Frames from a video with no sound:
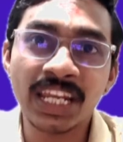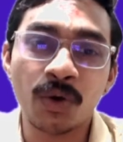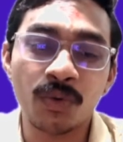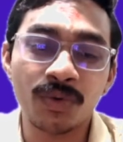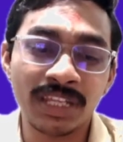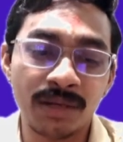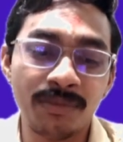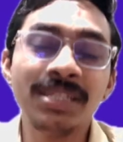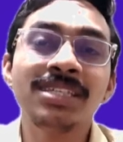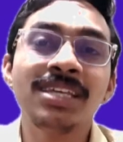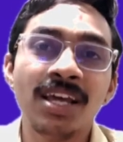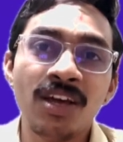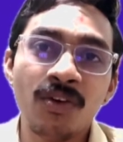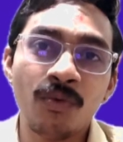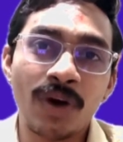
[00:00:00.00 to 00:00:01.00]
now. That means
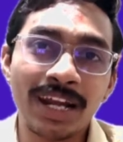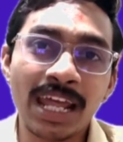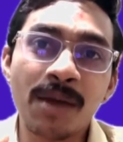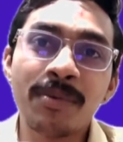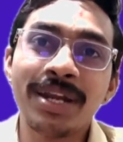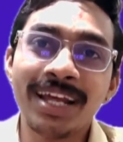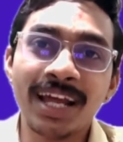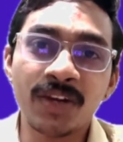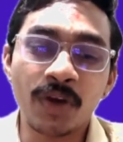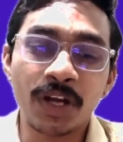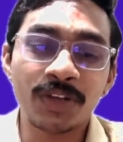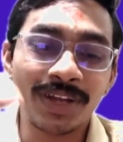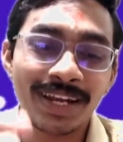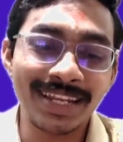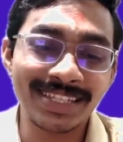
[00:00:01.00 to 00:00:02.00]
what I am reading and what
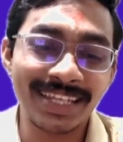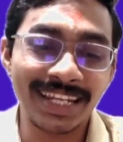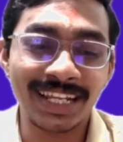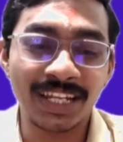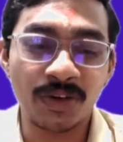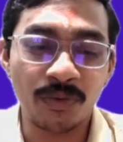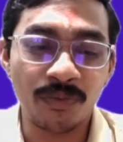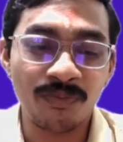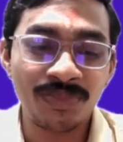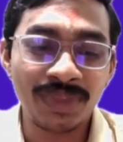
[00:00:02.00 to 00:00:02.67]
you are listening now.